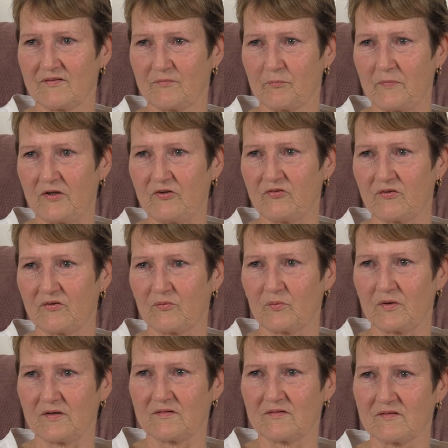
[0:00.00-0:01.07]
mention it
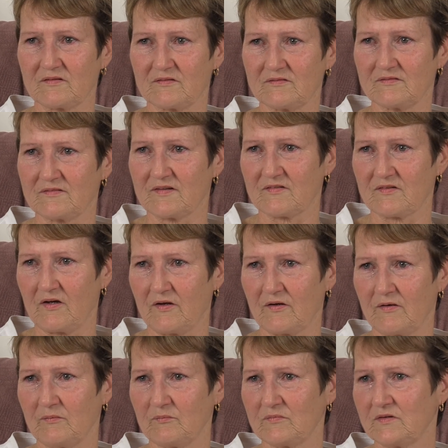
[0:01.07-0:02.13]
once and start
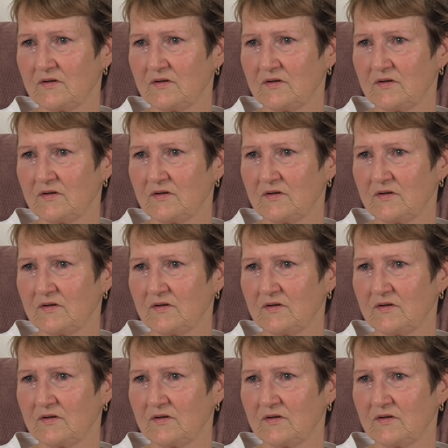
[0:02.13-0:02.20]
up.